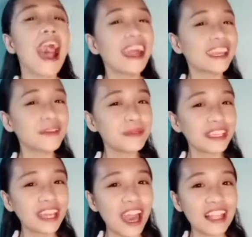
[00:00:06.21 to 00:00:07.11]
I am
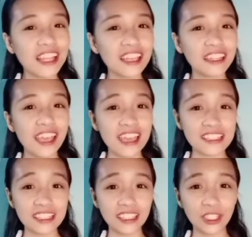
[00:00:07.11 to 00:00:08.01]
Mika Alana
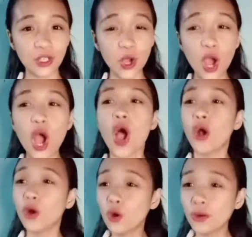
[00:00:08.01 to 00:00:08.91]
Esenico,
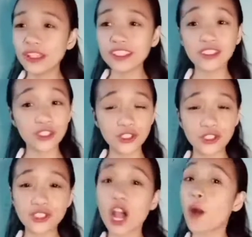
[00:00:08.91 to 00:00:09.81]
who will
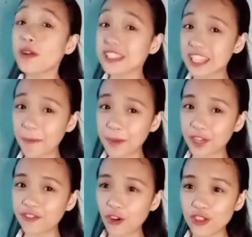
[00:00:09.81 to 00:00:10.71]
introduce our
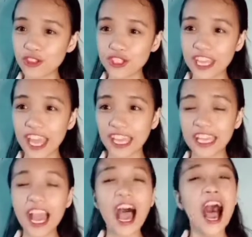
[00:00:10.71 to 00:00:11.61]
topic for
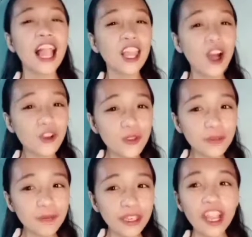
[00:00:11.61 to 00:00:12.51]
today. Along
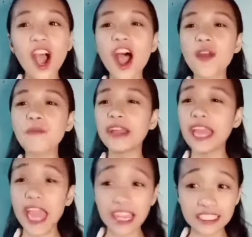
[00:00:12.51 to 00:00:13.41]
with me are
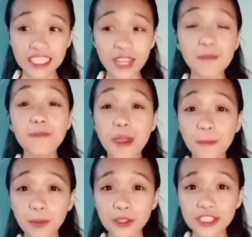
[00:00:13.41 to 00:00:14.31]
my active
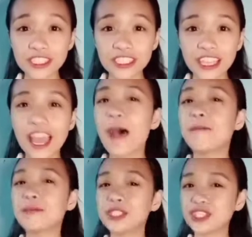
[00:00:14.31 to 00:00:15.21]
members,
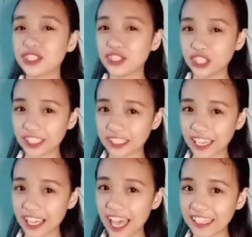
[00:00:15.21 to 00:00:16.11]
Mr. John
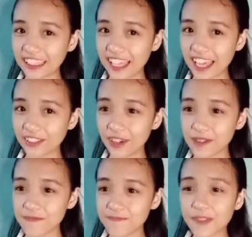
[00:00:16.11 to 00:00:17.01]
Kyle
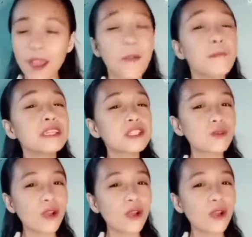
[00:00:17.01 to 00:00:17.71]
Atilano, Ms.